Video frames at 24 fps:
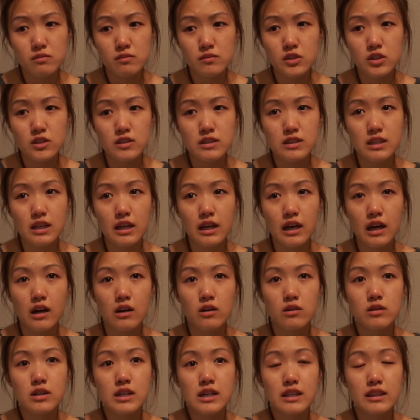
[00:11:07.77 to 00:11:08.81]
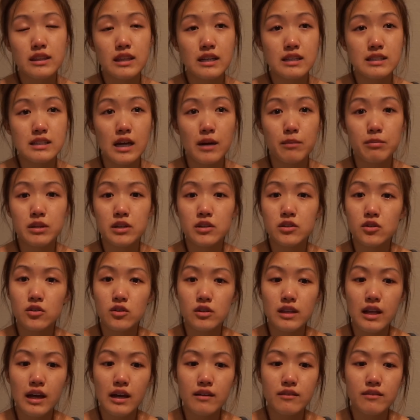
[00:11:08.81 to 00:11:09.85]
Just like how things happen in your
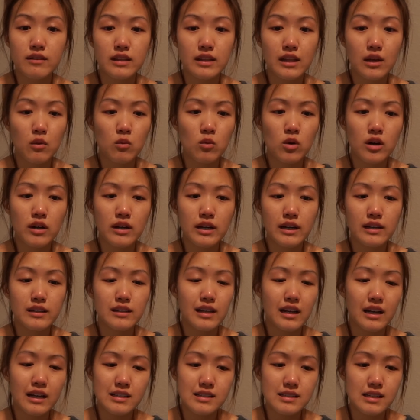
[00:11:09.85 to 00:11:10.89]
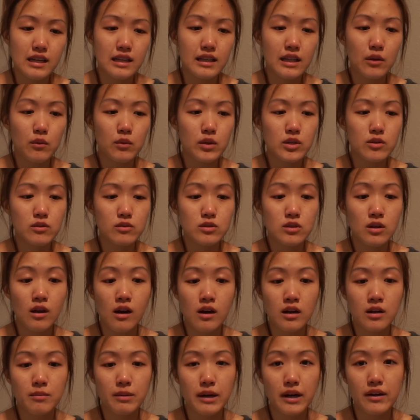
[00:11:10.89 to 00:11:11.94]
life, and like Walnut, like I said, like we don't
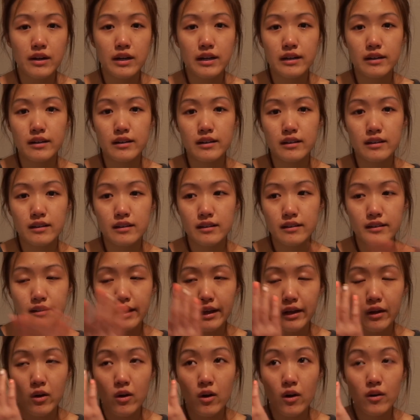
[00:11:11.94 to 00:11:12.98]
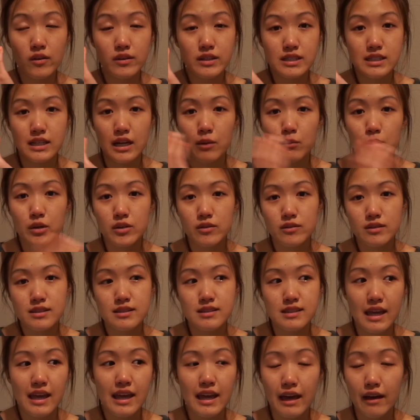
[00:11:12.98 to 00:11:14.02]
talk about it like all the time. We don't
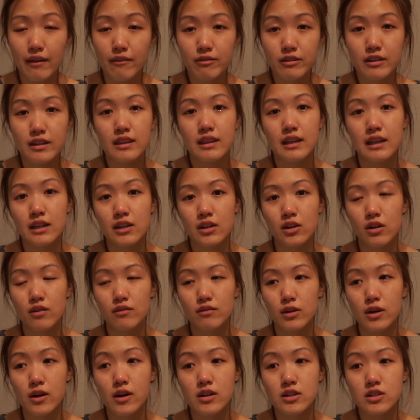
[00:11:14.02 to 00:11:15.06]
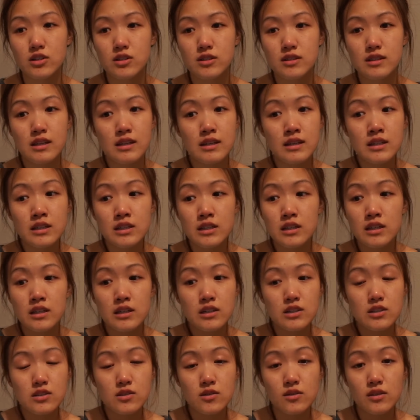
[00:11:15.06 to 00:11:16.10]
say everything in our vlogs.
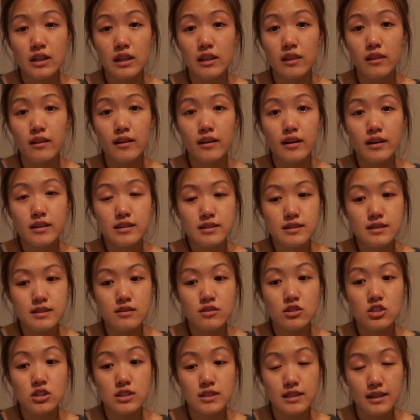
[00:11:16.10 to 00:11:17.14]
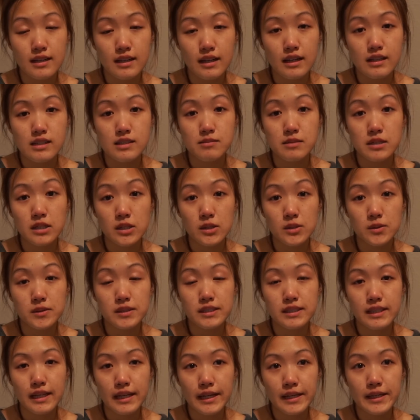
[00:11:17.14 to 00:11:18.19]
Just know that lots of shit has been
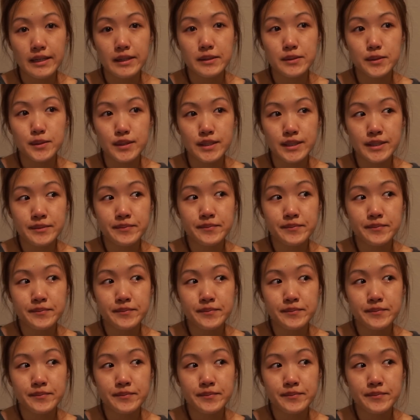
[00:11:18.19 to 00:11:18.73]
going down.